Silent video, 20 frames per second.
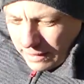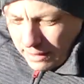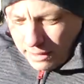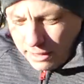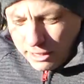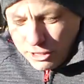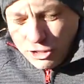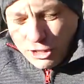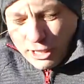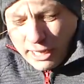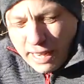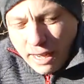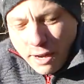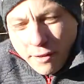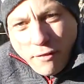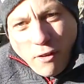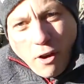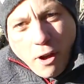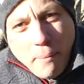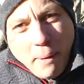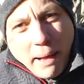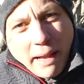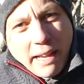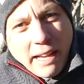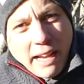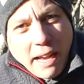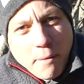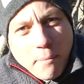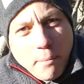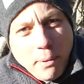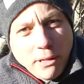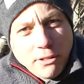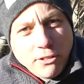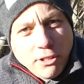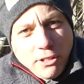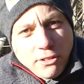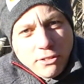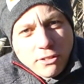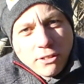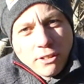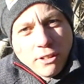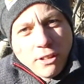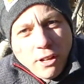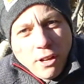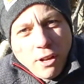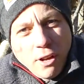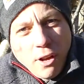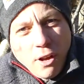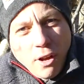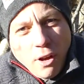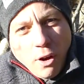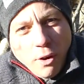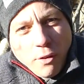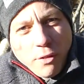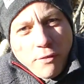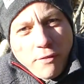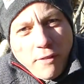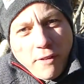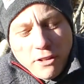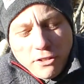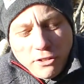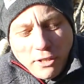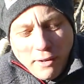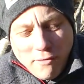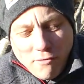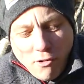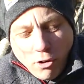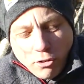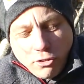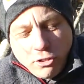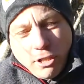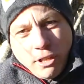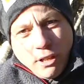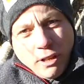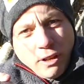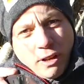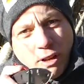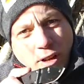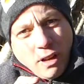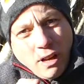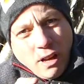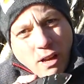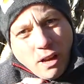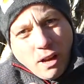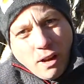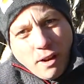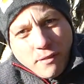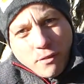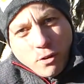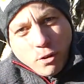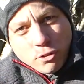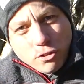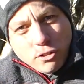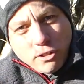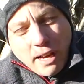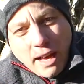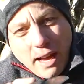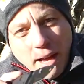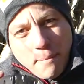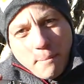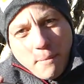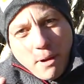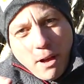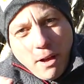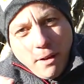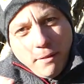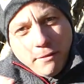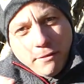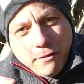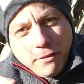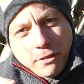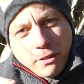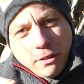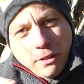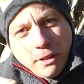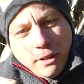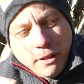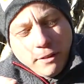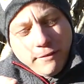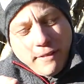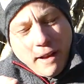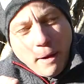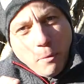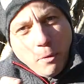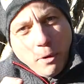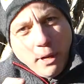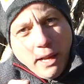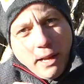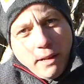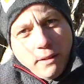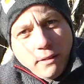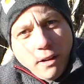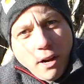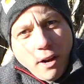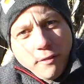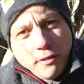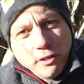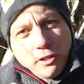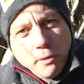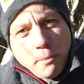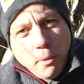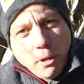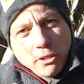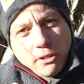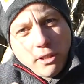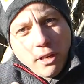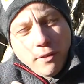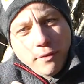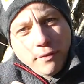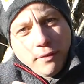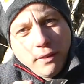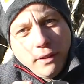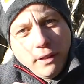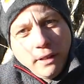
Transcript: Let's check out the fire making capabilities with the ferrocerium rod. I've got some fat wood here, harvested myself.